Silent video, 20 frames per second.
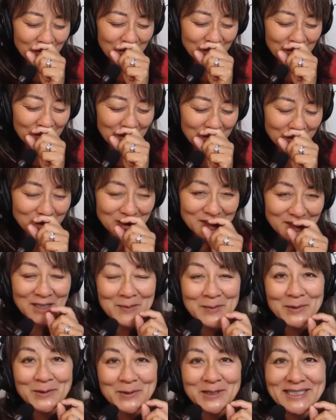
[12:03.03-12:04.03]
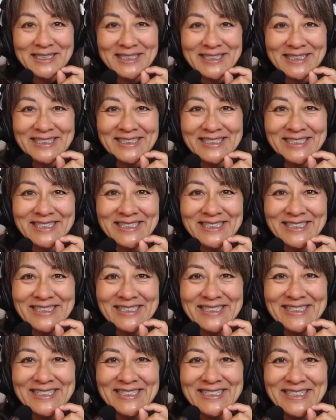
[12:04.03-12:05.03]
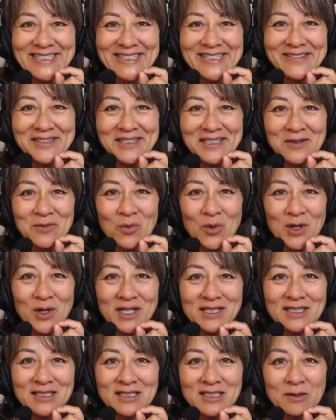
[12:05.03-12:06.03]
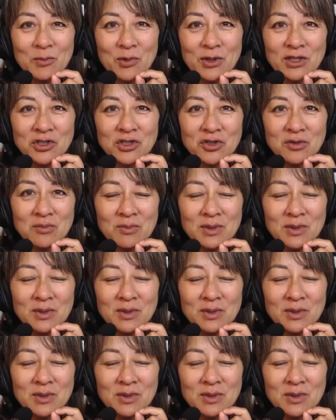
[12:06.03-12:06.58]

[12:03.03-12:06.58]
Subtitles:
of those simultaneously, in one expression.